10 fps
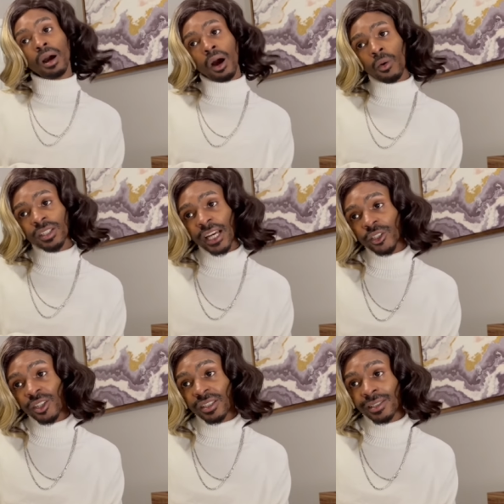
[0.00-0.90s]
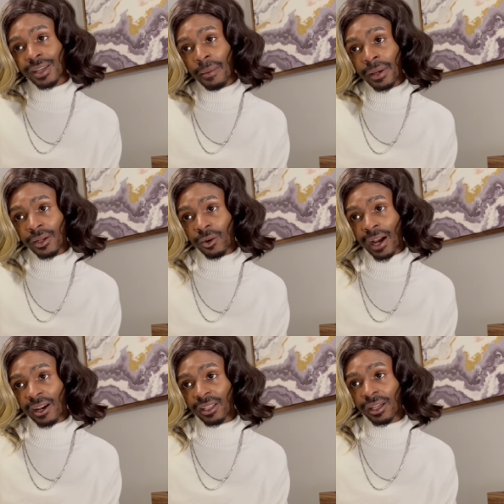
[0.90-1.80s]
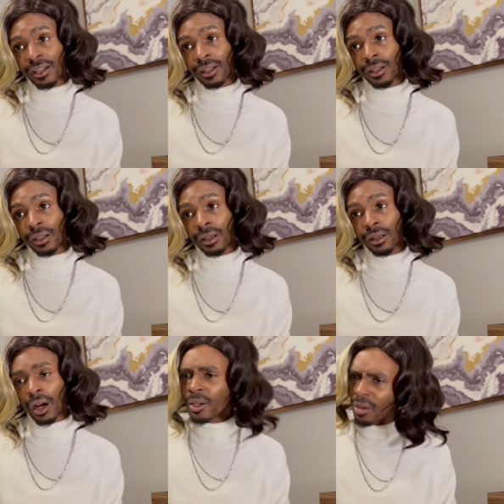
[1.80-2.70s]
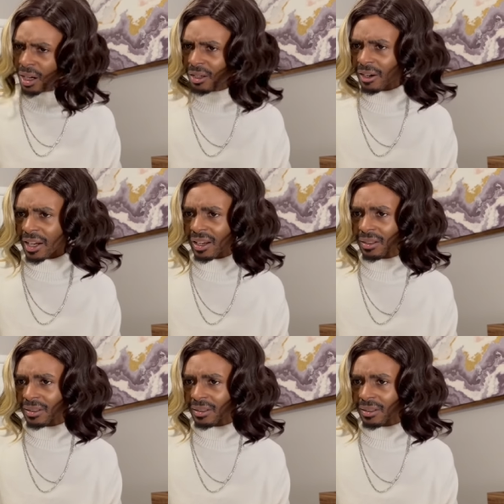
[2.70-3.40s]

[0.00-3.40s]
Oh, is that your stomach growling? Are you hungry?